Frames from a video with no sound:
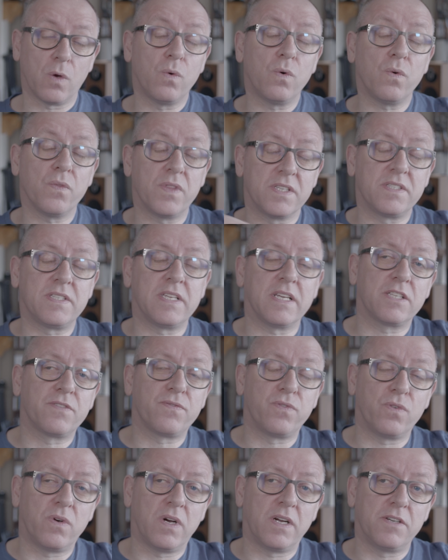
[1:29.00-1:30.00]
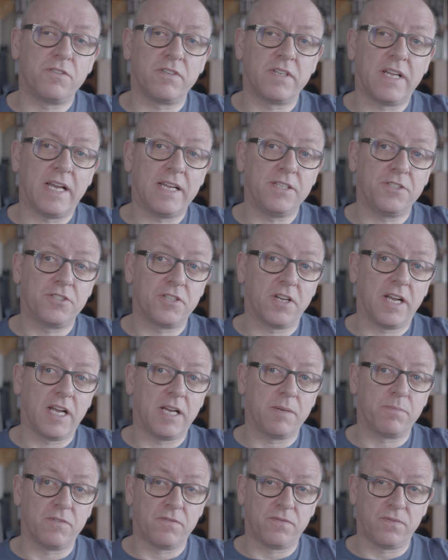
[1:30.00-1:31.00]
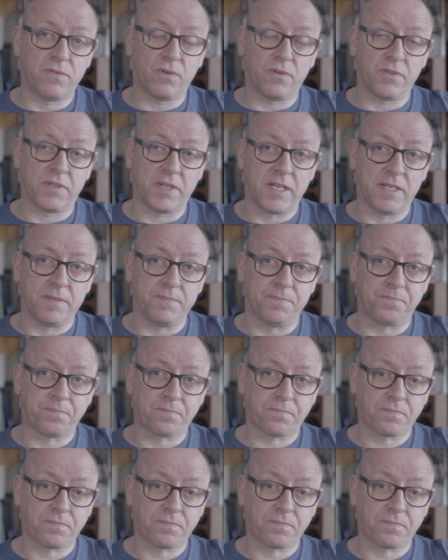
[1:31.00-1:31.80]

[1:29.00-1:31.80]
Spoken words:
or the 6400H I had before that.